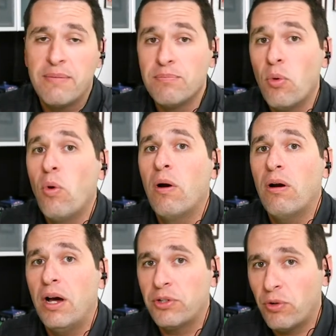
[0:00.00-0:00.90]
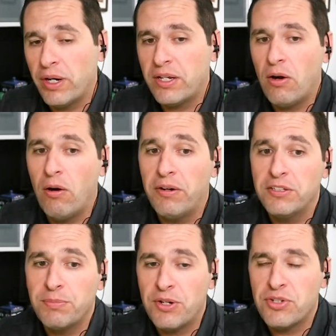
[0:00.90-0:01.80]
more on credit card,
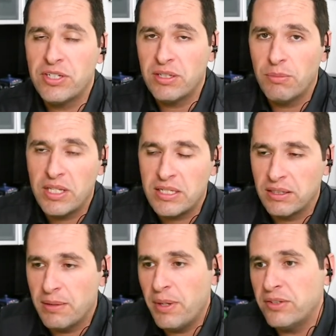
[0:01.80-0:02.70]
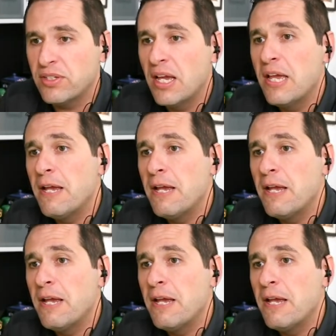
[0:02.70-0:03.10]
especially some of these limits,